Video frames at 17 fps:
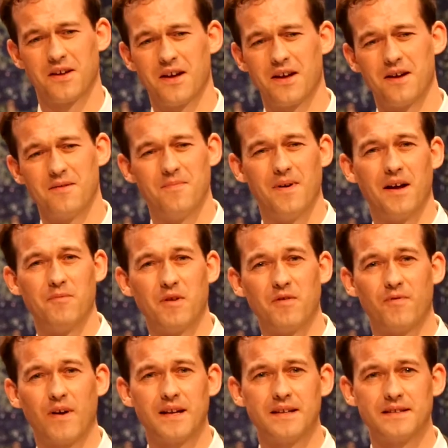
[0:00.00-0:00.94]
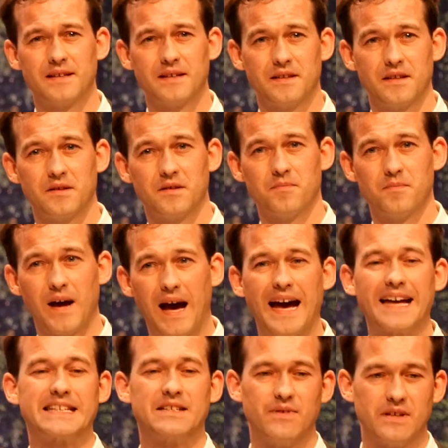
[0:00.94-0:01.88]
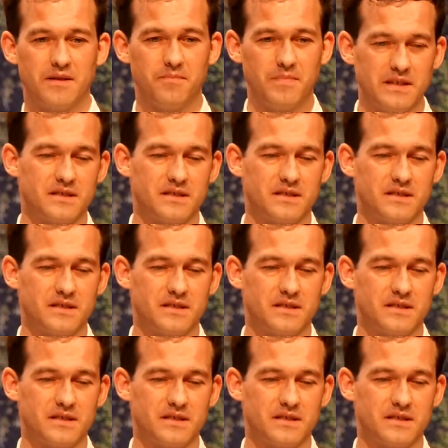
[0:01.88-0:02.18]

and we find that the activated